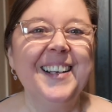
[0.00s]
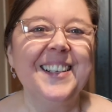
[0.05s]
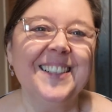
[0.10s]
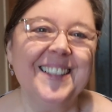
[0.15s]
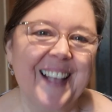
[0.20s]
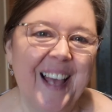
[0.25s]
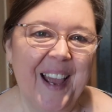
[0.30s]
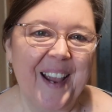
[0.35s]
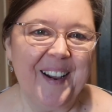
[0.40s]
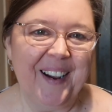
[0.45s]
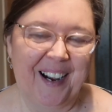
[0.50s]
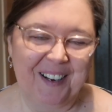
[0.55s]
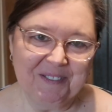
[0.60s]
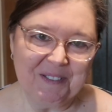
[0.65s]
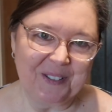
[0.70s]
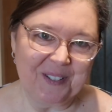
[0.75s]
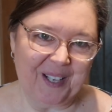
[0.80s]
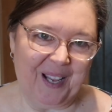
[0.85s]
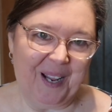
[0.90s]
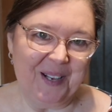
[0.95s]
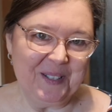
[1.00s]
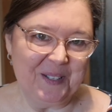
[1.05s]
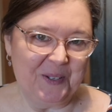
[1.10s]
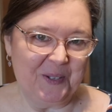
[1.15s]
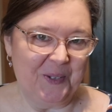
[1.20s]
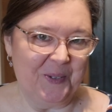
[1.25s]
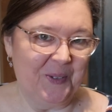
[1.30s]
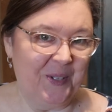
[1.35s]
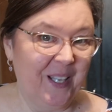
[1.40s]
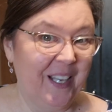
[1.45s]
So I'm just going to
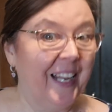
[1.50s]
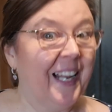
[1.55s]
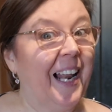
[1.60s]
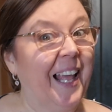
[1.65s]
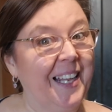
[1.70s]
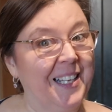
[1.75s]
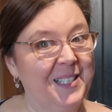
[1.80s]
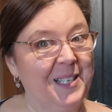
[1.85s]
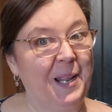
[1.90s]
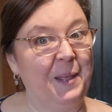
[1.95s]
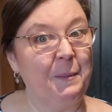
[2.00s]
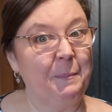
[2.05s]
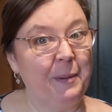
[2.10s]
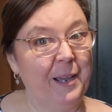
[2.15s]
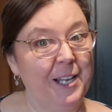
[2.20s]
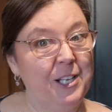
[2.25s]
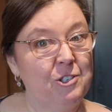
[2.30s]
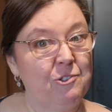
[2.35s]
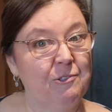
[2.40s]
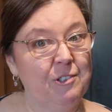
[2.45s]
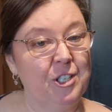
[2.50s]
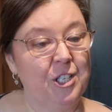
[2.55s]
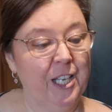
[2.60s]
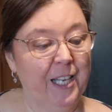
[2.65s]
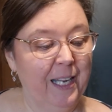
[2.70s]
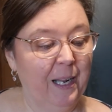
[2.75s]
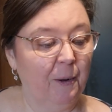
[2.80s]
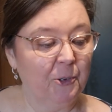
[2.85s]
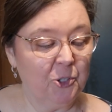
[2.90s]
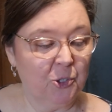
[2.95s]
do like I say, the pastry
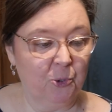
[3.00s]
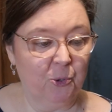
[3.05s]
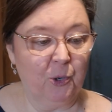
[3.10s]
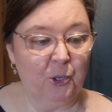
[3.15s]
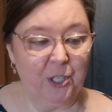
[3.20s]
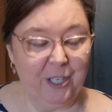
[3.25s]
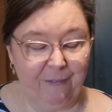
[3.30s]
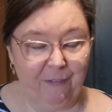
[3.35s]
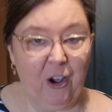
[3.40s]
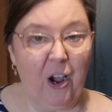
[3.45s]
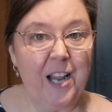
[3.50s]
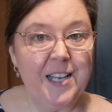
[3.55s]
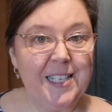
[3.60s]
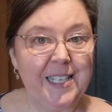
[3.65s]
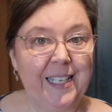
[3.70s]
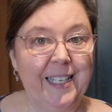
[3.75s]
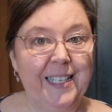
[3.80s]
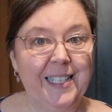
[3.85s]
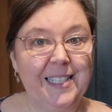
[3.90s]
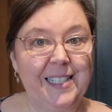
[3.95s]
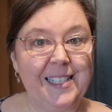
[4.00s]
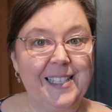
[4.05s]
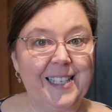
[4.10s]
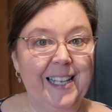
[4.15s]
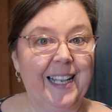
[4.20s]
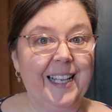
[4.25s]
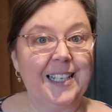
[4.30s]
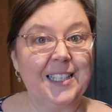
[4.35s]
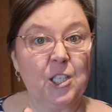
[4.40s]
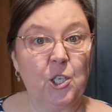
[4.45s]
sheet. I shall divide it into
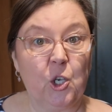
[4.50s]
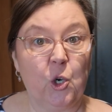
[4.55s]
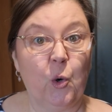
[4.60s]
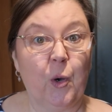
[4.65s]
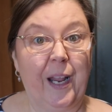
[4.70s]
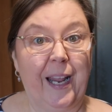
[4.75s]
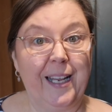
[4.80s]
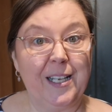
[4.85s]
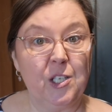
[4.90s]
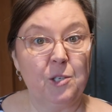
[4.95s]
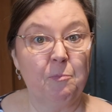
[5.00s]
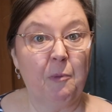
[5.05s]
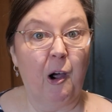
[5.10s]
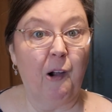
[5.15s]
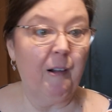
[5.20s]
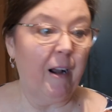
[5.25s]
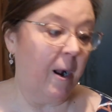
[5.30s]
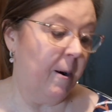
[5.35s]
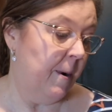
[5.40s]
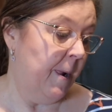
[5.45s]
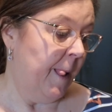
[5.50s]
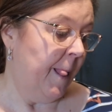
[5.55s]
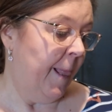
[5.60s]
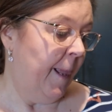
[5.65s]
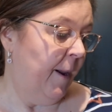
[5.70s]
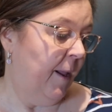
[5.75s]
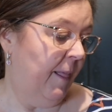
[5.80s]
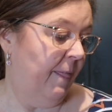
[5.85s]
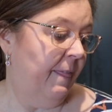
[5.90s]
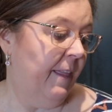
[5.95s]
6, cook it tomorrow,
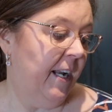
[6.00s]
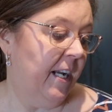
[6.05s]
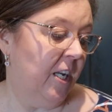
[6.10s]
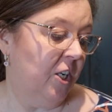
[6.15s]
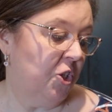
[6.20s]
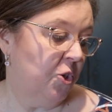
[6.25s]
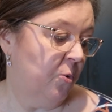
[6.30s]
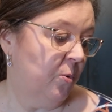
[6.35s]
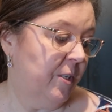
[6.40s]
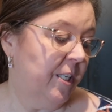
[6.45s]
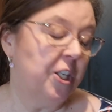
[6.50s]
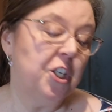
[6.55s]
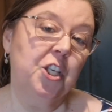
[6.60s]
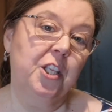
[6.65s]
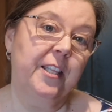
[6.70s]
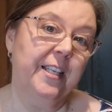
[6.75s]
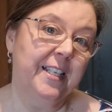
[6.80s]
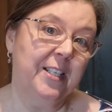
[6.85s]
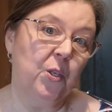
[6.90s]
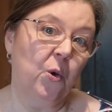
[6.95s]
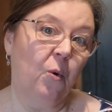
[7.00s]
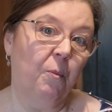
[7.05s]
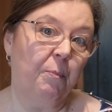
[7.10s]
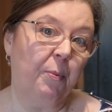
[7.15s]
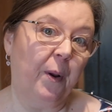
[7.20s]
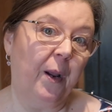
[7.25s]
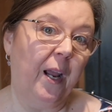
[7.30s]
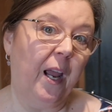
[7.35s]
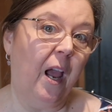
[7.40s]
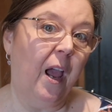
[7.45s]
and then I shall dish this up
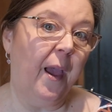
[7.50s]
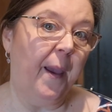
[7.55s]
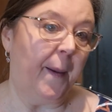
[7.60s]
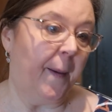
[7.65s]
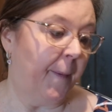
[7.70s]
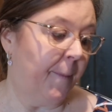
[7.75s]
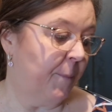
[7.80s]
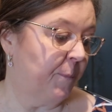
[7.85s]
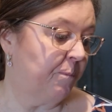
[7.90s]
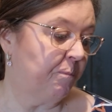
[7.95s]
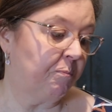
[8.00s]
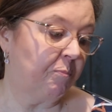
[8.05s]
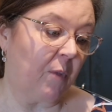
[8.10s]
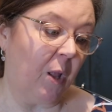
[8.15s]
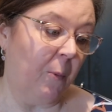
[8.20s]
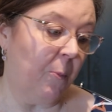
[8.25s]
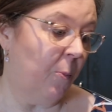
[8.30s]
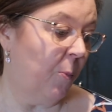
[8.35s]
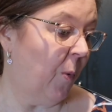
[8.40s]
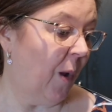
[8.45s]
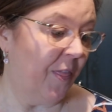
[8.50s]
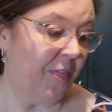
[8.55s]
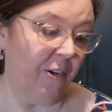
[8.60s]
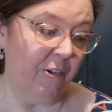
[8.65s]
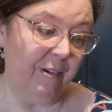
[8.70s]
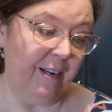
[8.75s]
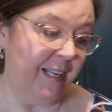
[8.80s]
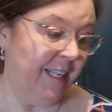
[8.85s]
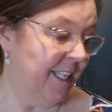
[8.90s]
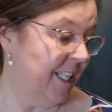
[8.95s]

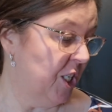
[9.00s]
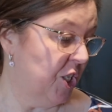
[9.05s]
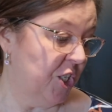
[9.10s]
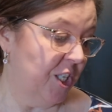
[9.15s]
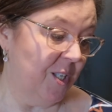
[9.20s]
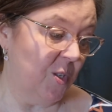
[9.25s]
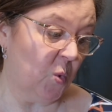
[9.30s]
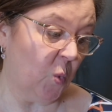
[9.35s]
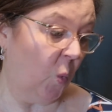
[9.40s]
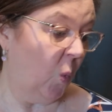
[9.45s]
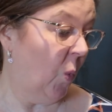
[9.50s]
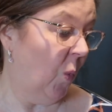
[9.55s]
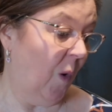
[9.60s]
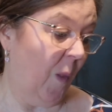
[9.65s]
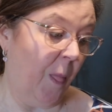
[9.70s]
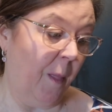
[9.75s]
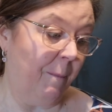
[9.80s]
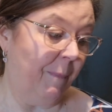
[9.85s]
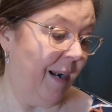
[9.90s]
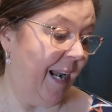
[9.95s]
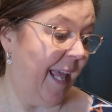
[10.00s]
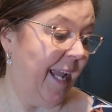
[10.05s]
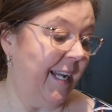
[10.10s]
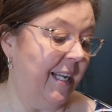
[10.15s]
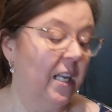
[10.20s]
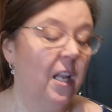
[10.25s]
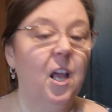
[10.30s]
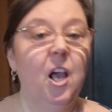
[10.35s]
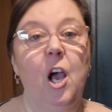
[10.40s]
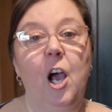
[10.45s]
whether in dishes or on the
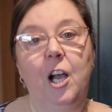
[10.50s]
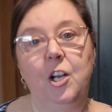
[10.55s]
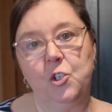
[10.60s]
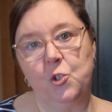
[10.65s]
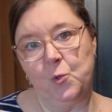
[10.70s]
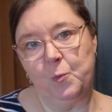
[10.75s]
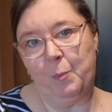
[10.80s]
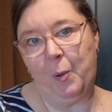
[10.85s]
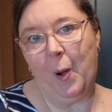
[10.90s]
plate, and just